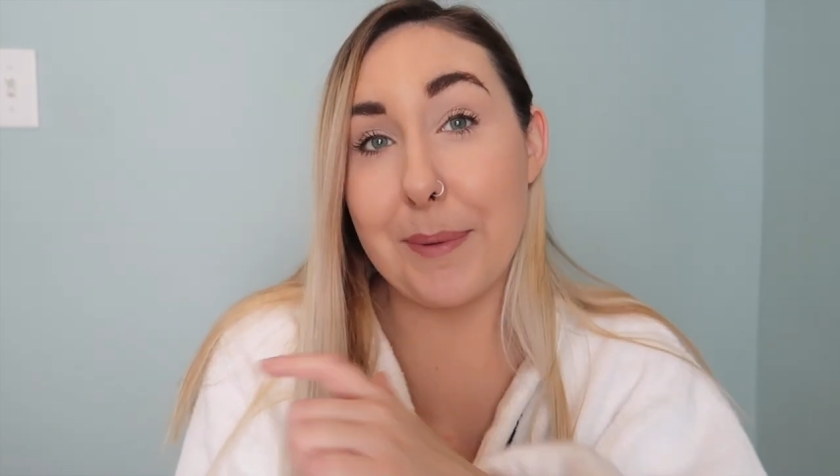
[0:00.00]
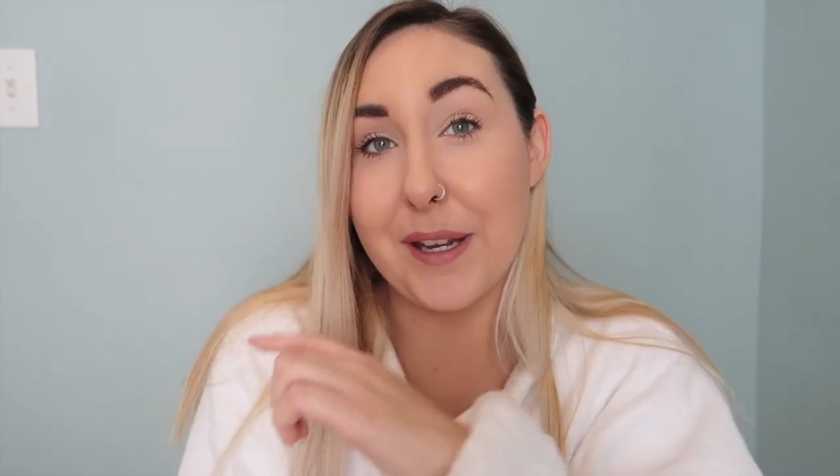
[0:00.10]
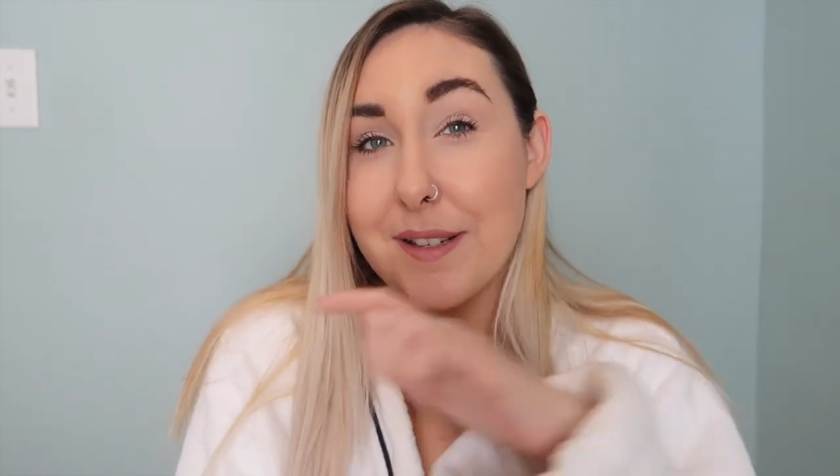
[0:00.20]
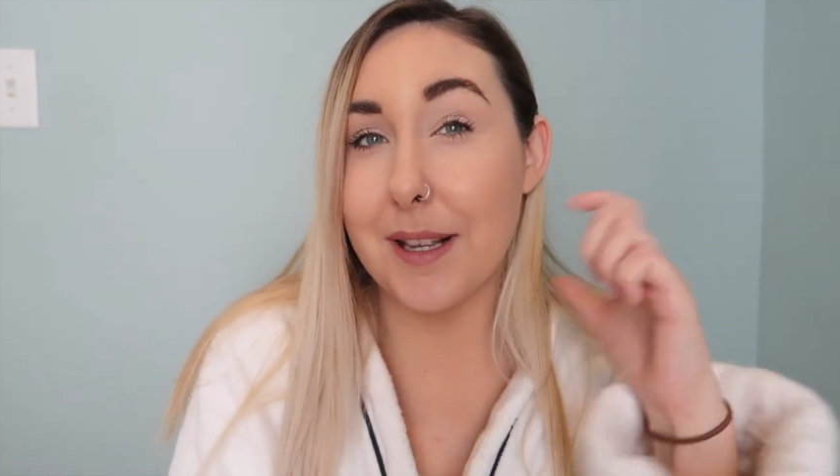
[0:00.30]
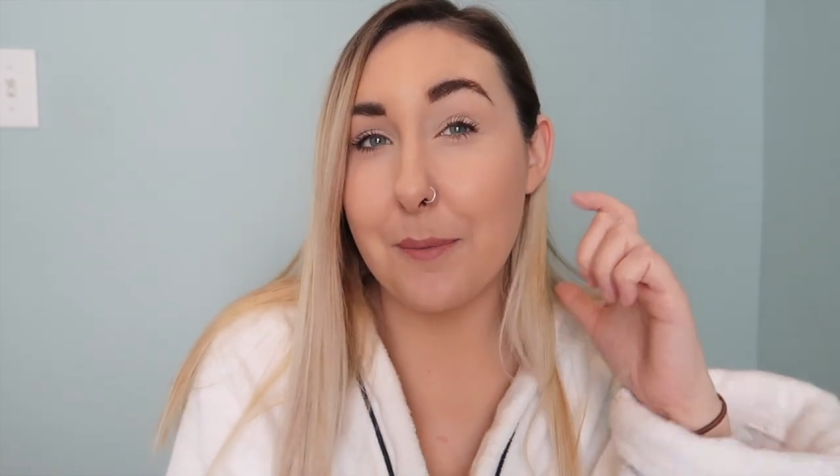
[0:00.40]

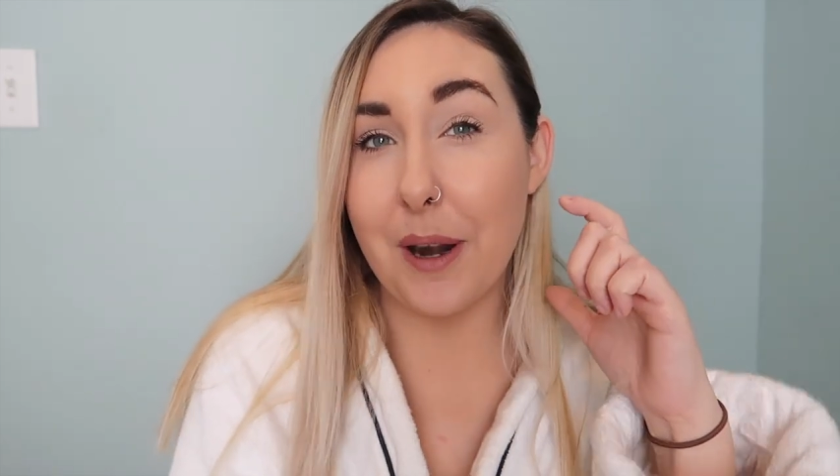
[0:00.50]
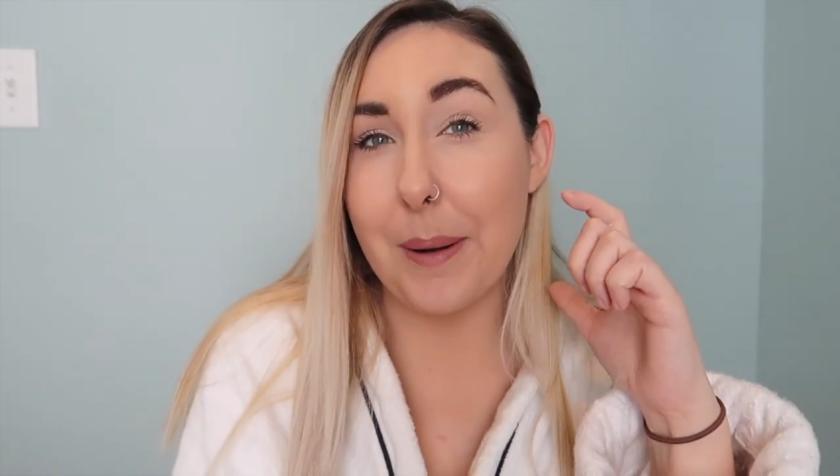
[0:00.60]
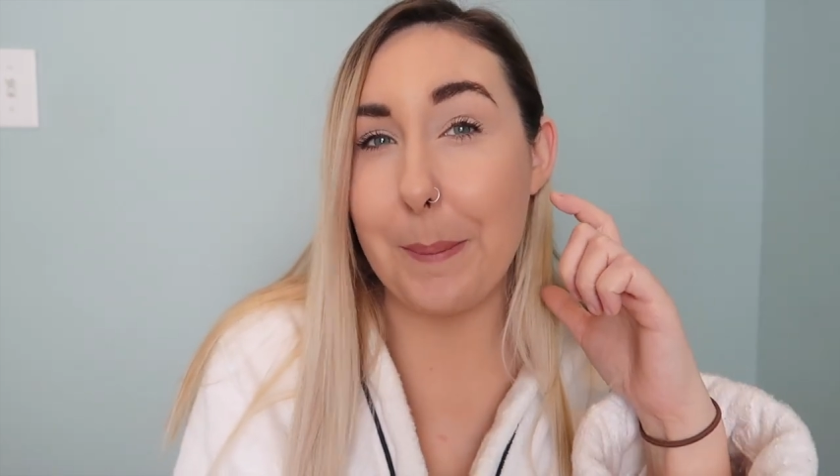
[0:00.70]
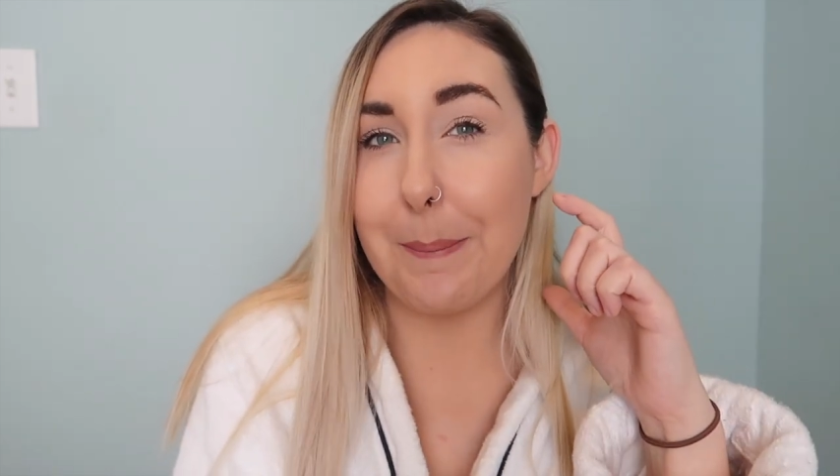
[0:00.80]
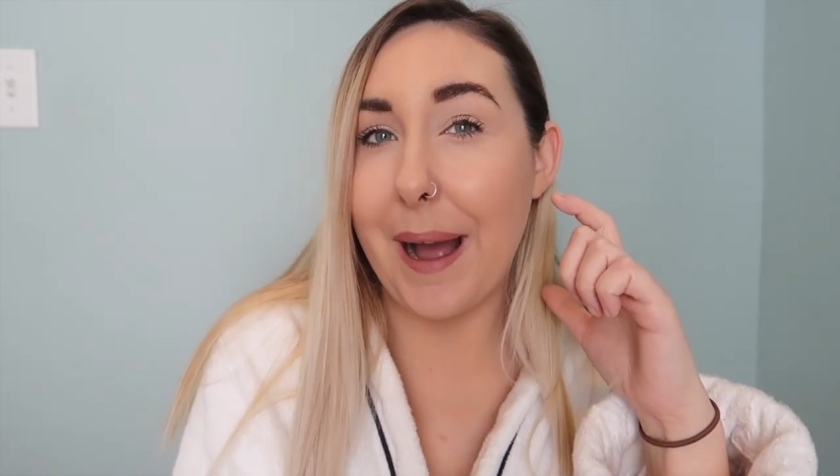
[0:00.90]
because I'm
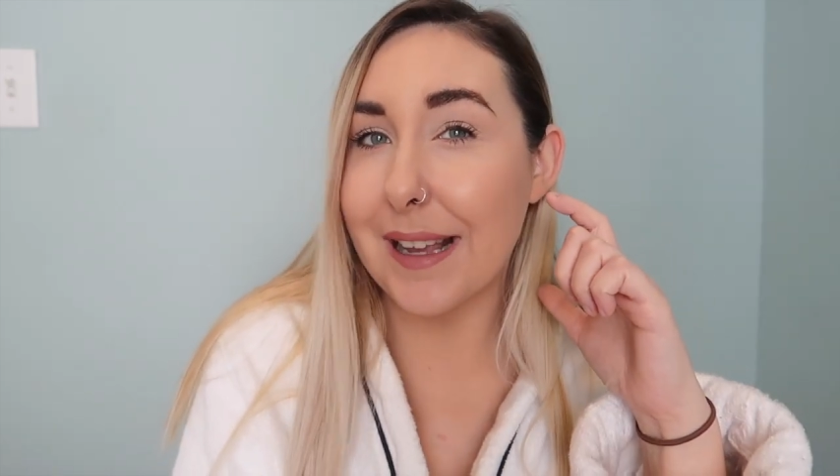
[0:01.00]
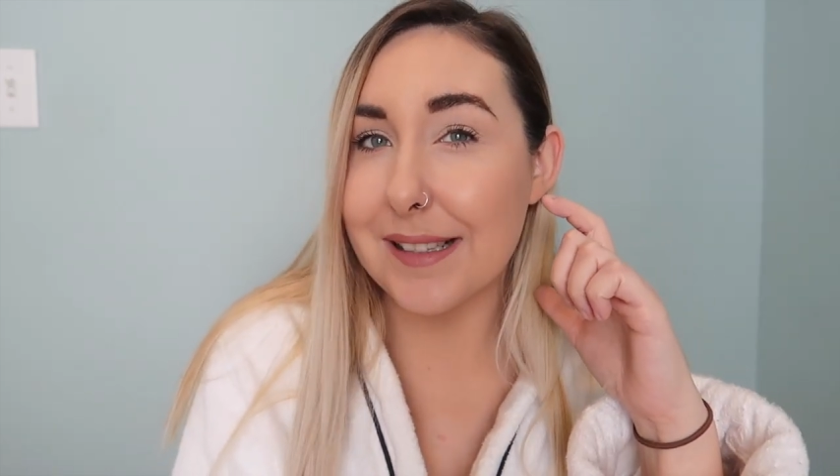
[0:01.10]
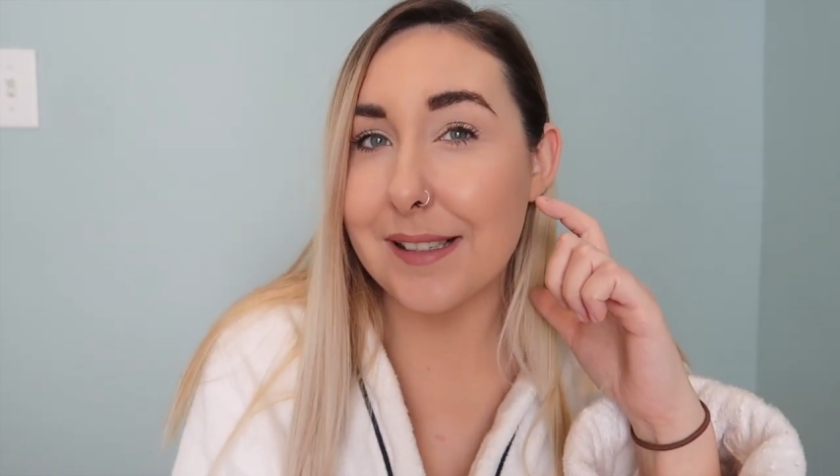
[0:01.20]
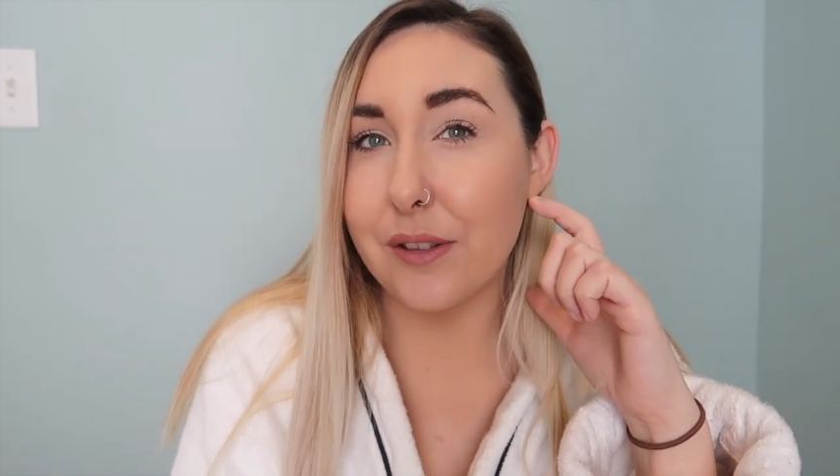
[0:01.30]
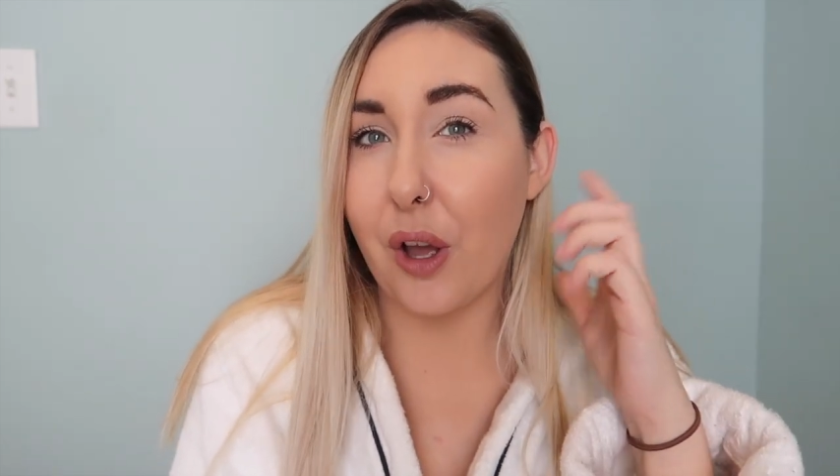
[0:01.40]
wearing a
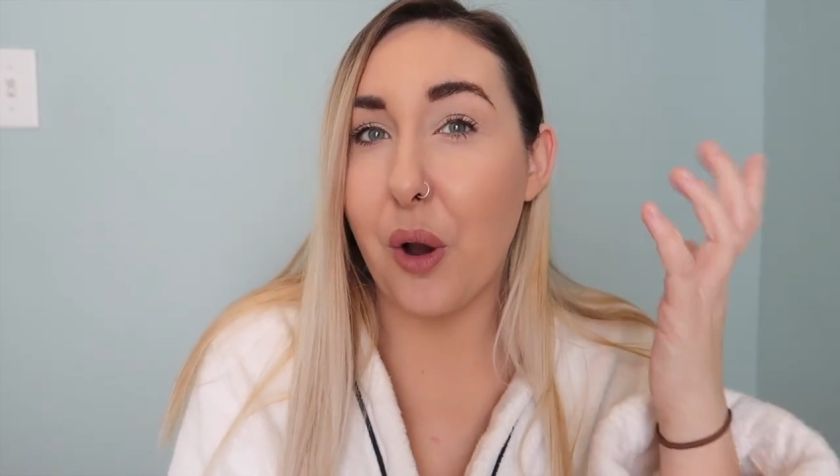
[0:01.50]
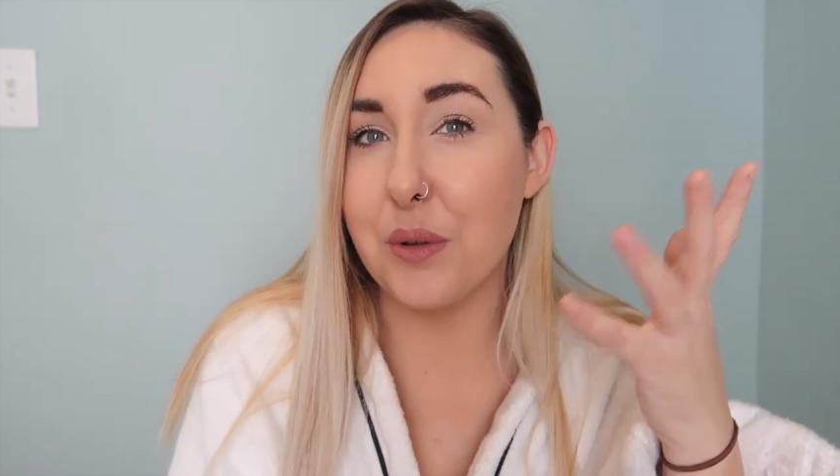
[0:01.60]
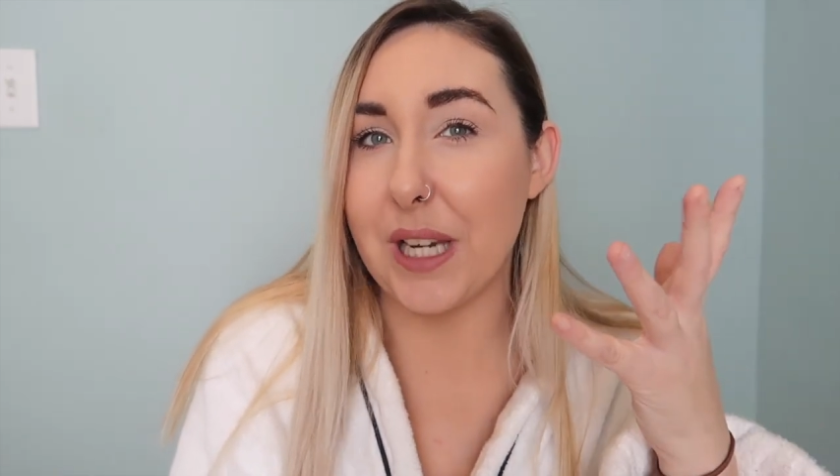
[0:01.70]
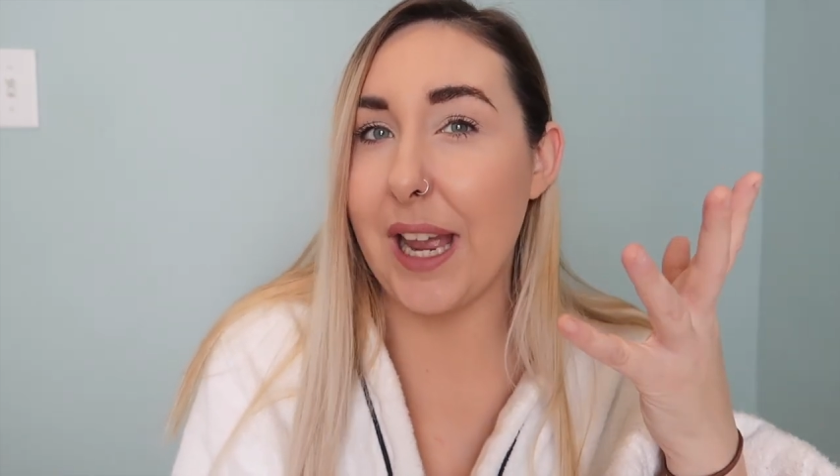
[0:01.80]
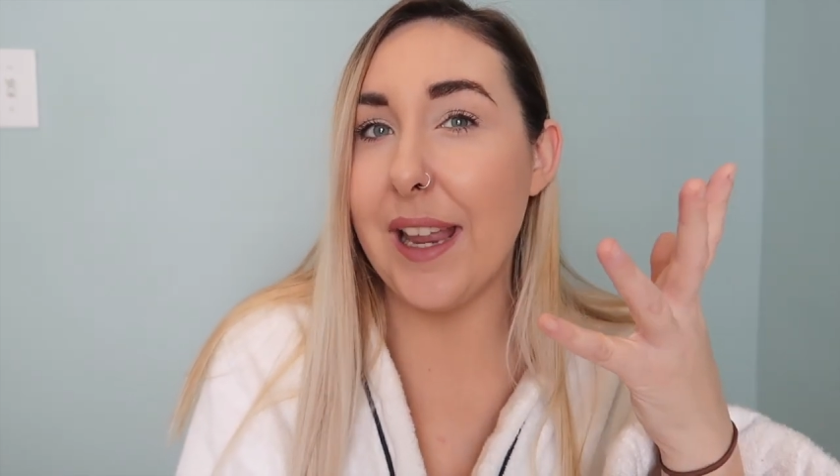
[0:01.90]
mask the whole
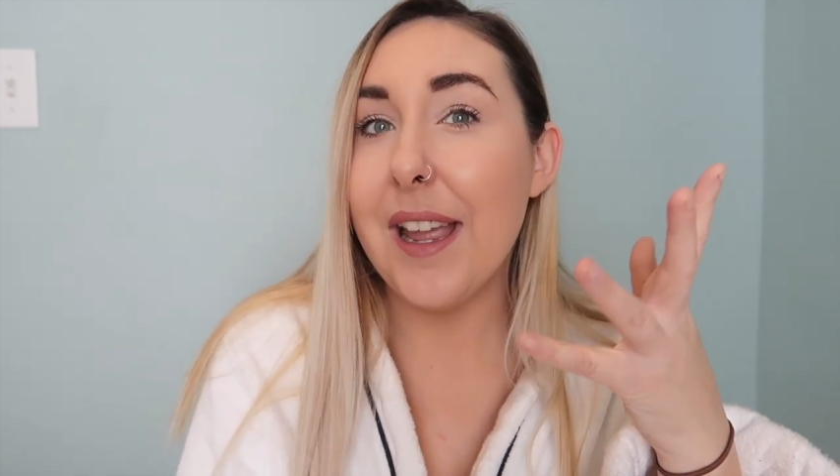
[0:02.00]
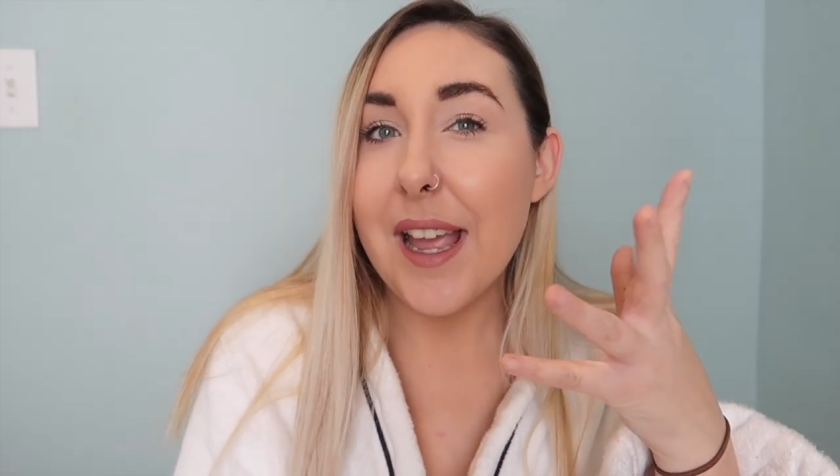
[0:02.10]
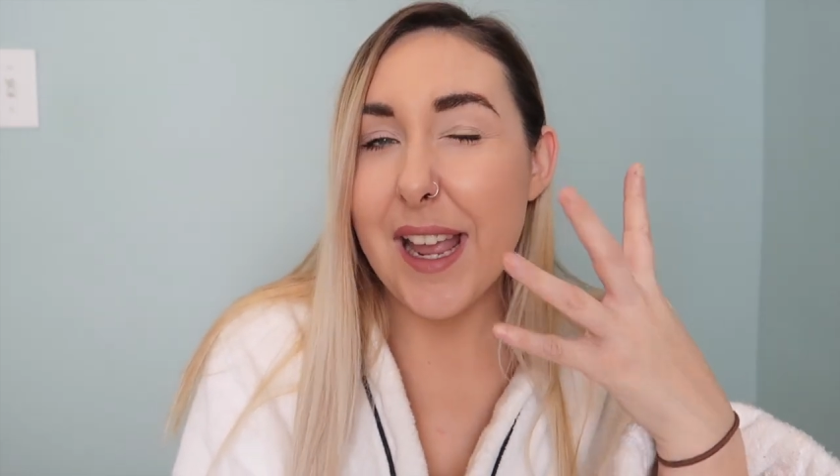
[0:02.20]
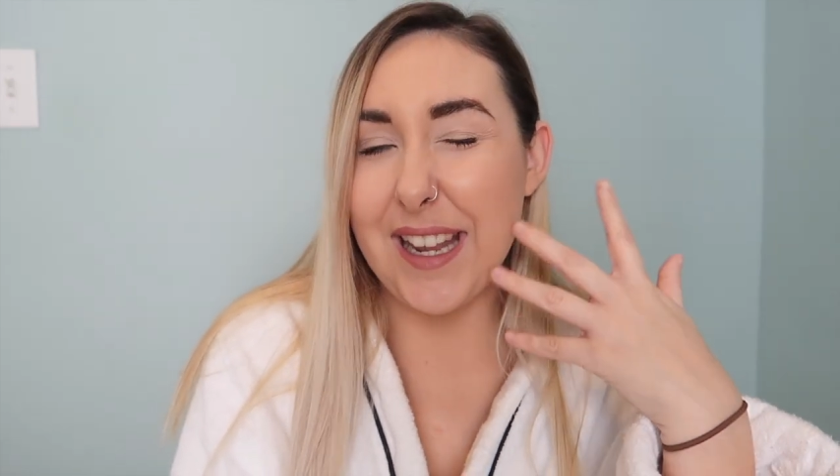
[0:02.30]
day.